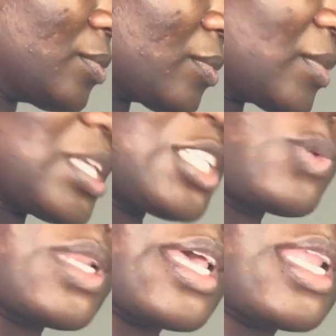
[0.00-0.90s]
This will
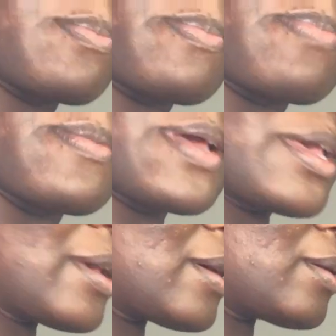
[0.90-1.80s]
help
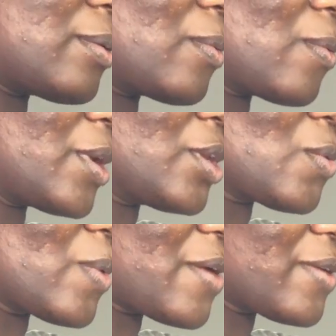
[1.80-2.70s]
when you
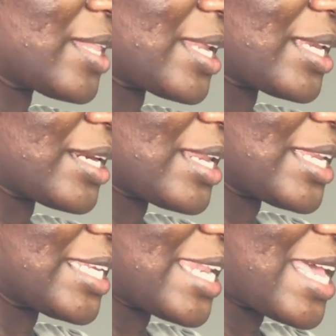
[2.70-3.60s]
wear it, that
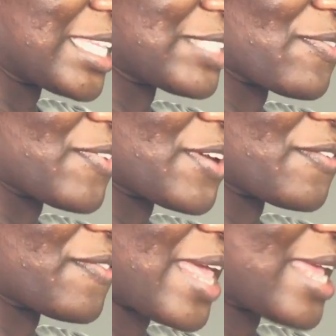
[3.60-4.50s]
it lies very
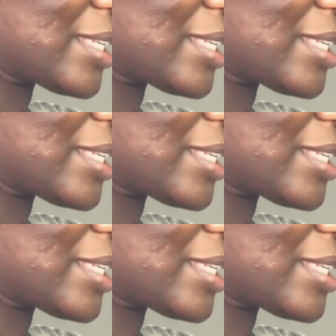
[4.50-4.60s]
flat.